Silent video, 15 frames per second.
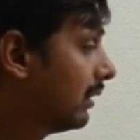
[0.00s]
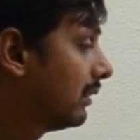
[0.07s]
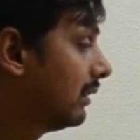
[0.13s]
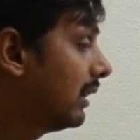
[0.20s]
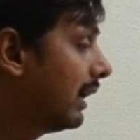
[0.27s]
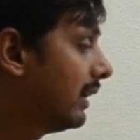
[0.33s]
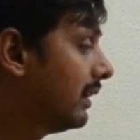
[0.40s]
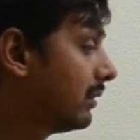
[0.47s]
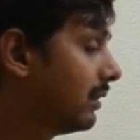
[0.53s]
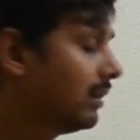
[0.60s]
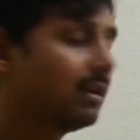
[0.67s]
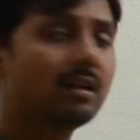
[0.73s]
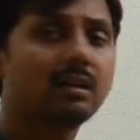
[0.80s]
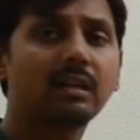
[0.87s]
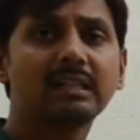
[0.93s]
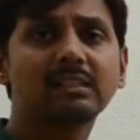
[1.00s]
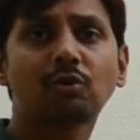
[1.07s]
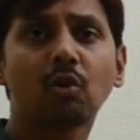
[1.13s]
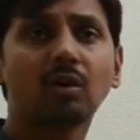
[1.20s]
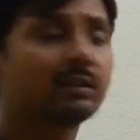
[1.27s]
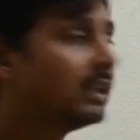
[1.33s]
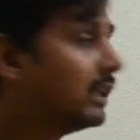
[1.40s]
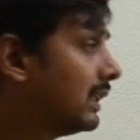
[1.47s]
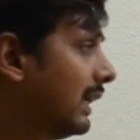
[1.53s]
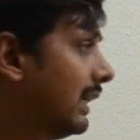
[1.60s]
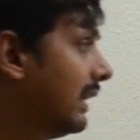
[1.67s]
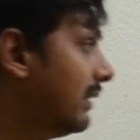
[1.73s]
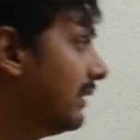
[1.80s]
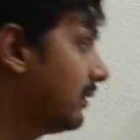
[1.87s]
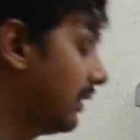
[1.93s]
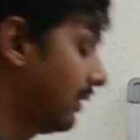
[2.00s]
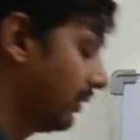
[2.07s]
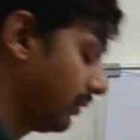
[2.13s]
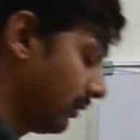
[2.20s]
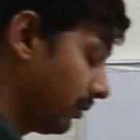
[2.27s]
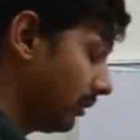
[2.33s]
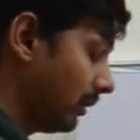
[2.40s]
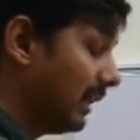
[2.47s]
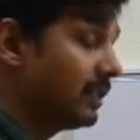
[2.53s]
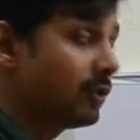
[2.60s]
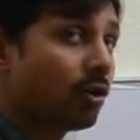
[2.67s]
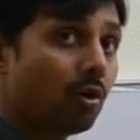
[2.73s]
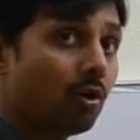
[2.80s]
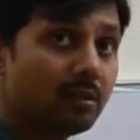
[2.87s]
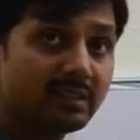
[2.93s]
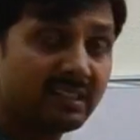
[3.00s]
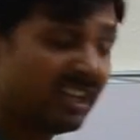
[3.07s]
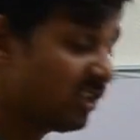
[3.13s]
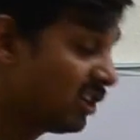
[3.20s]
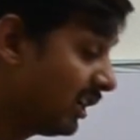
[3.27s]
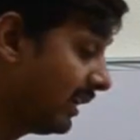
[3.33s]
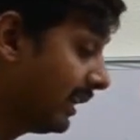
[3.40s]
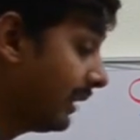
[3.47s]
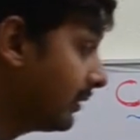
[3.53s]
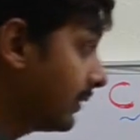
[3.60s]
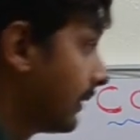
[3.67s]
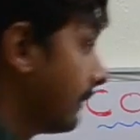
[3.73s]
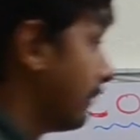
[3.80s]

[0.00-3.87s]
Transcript: That is, let's draw 30 degrees, let's draw 60 degrees.